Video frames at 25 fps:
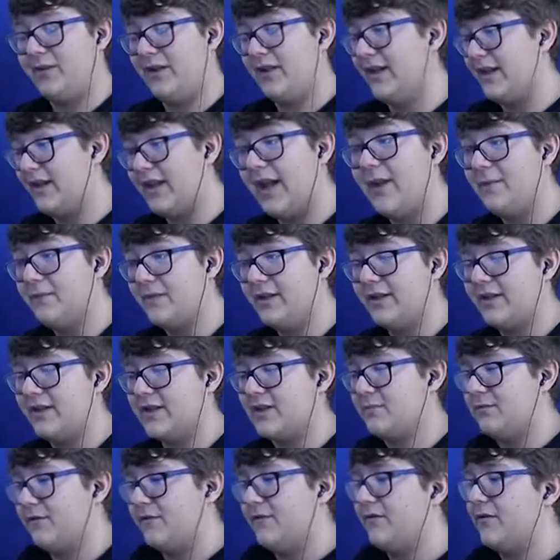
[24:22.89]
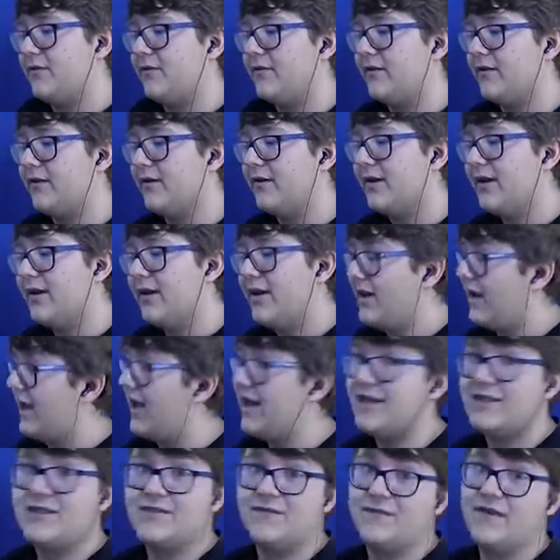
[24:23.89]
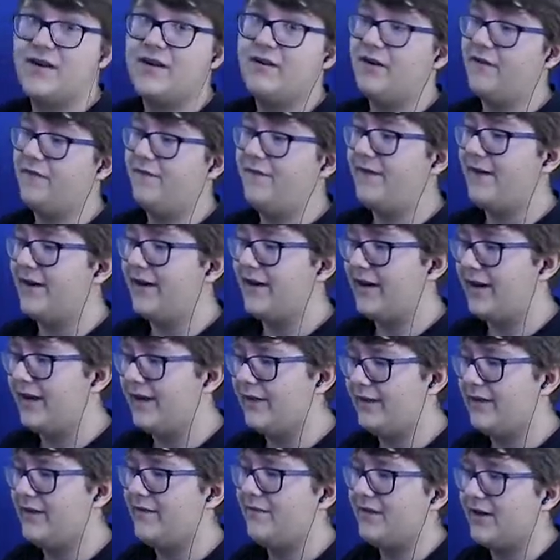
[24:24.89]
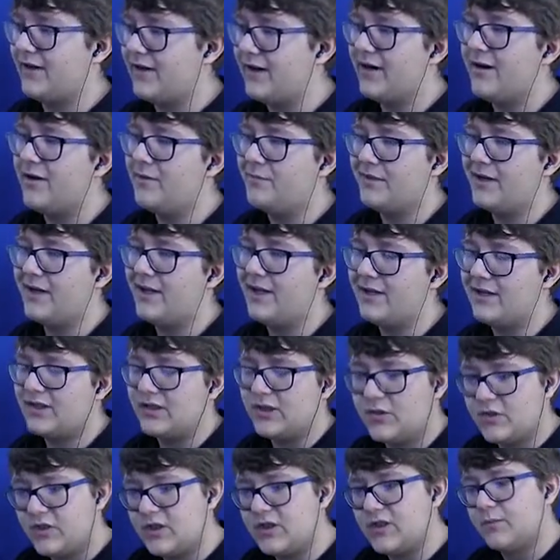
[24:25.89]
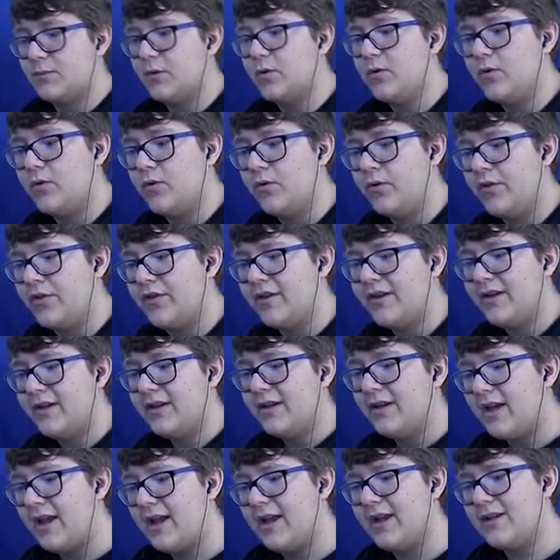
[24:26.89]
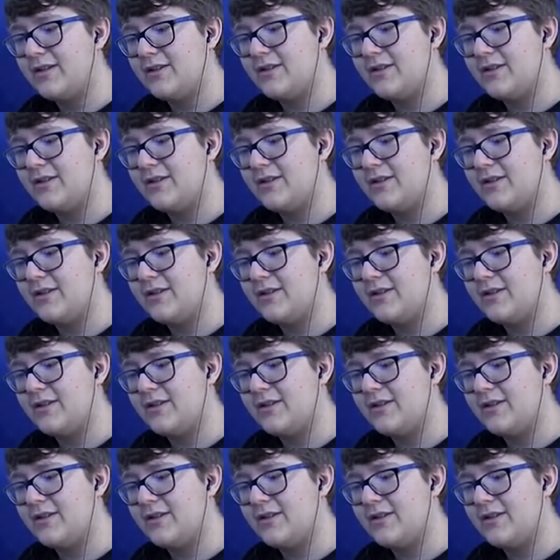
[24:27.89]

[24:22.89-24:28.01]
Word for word: played a game like this before. And it's very fun. I love the combat. It's so smooth. And